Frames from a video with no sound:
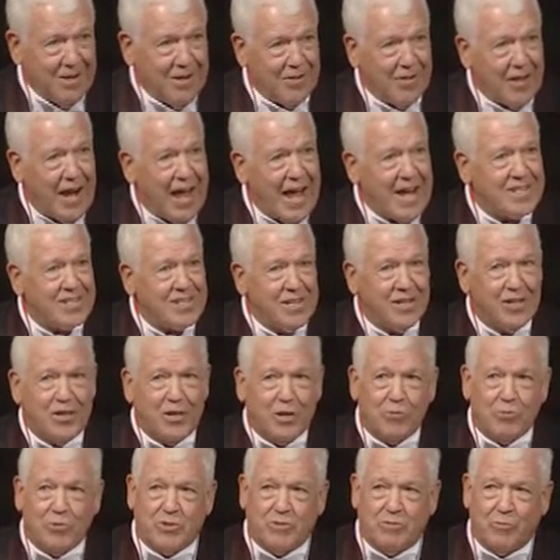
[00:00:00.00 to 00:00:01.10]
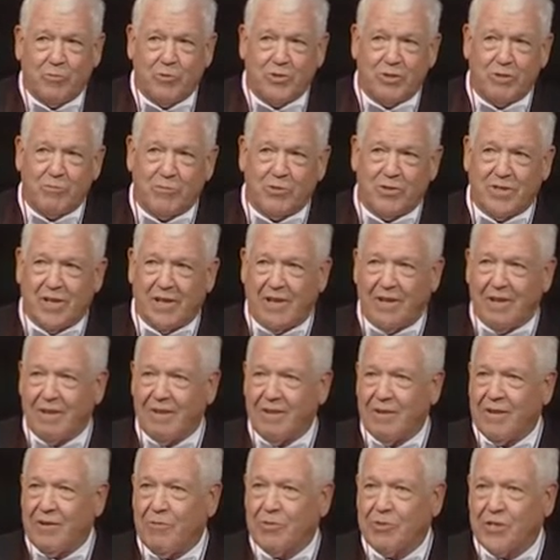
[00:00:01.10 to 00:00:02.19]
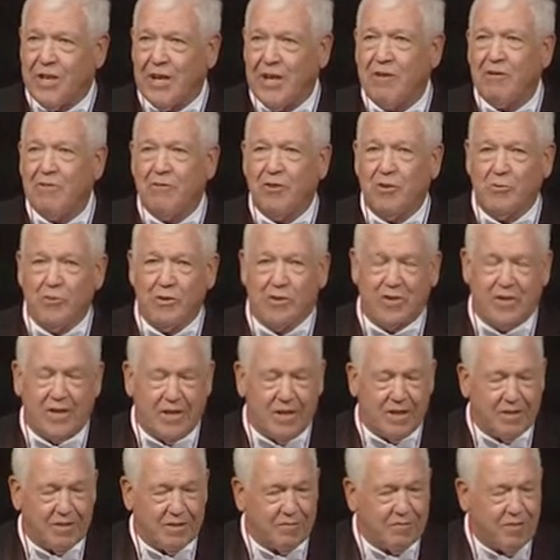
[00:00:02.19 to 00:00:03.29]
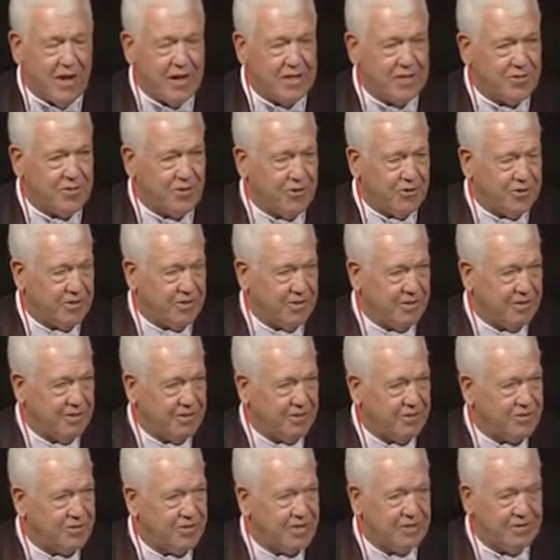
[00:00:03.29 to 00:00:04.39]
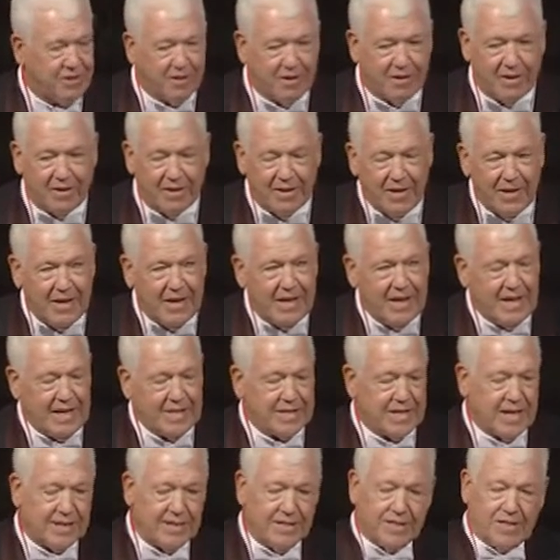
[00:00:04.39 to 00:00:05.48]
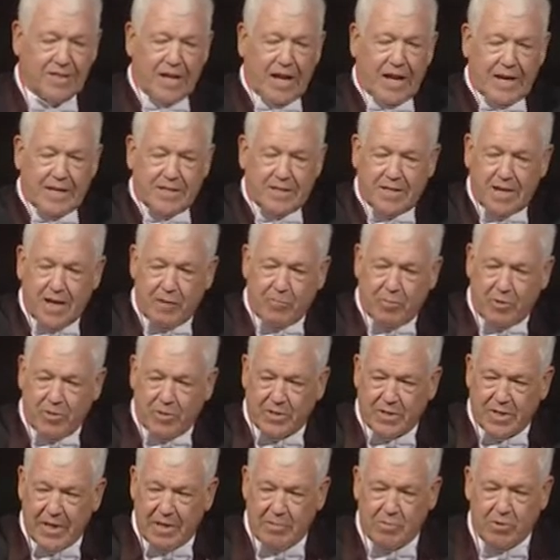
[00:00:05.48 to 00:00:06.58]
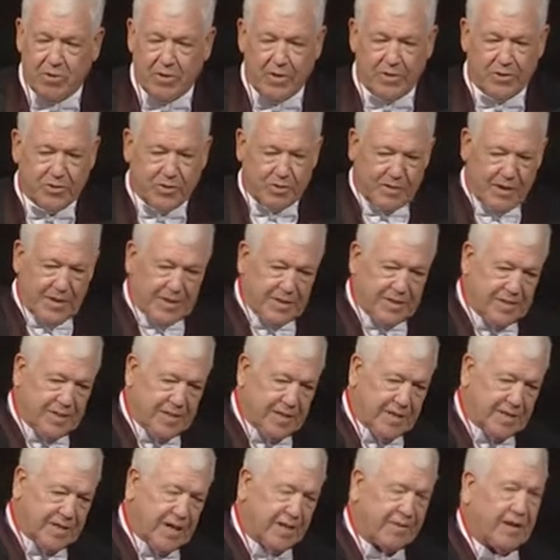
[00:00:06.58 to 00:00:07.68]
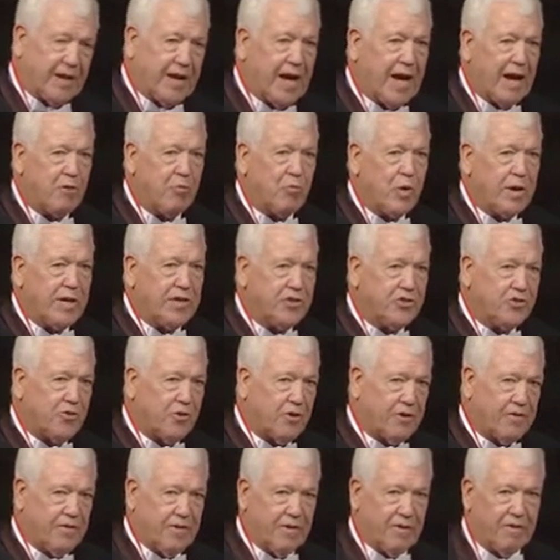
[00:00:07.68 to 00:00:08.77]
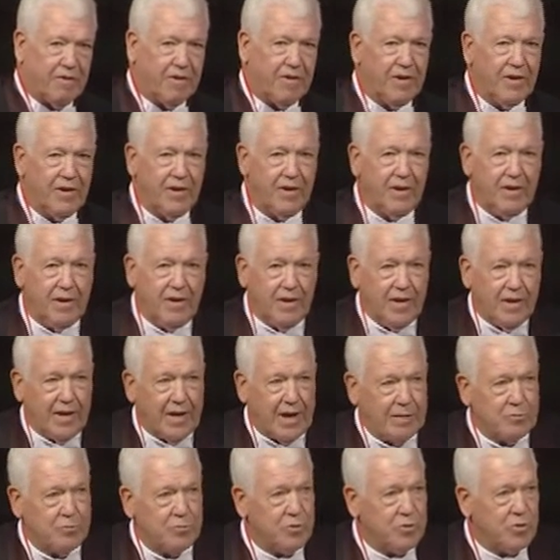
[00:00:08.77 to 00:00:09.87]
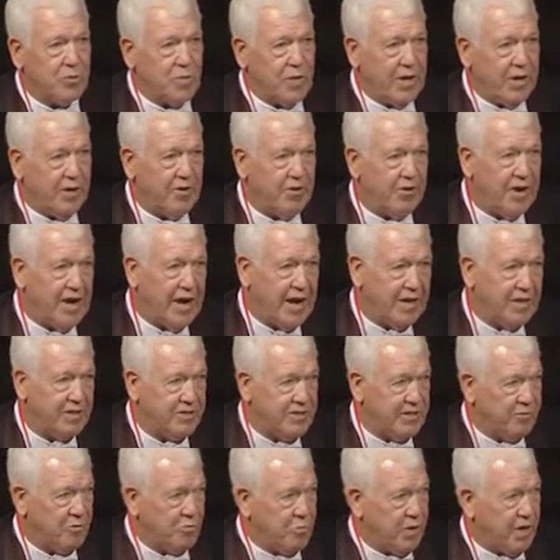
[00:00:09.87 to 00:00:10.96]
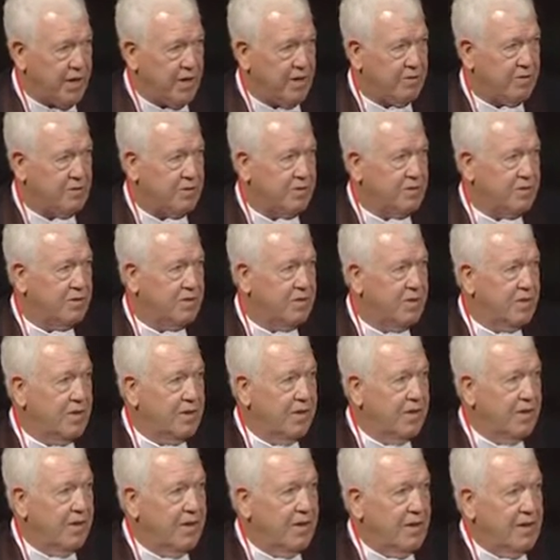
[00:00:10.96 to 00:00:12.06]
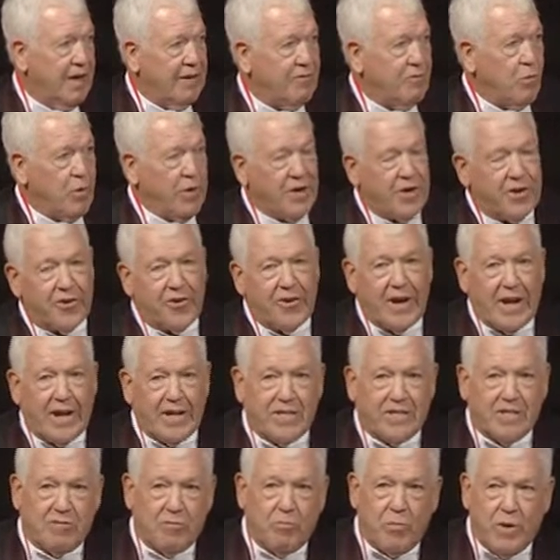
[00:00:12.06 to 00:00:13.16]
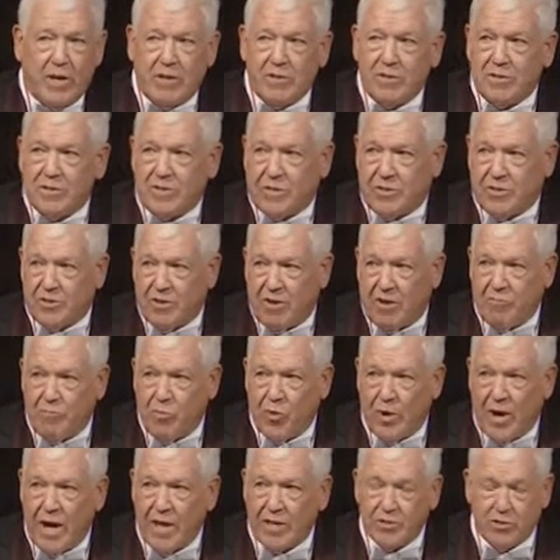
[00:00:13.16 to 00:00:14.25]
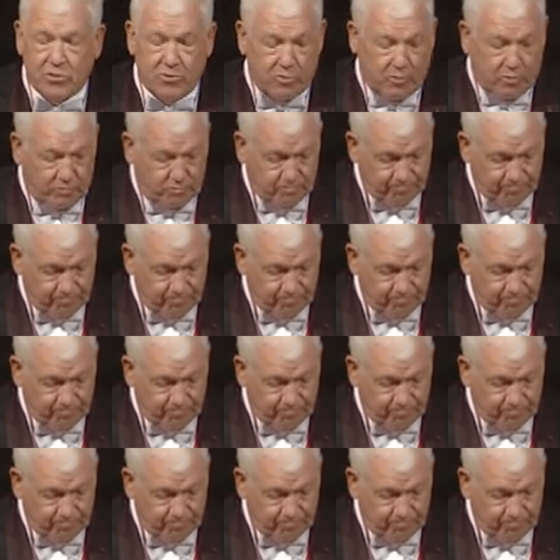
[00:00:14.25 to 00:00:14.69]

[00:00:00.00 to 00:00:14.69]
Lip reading: And the last thing he did was an interview with the flight surgeon. And you're sitting there and he's got this glass top on the table, and I can see he's got that height weight chart there. And I'm supposed to weigh 197 pounds. Haven't weighed 197 pounds since I was a sophomore in high school.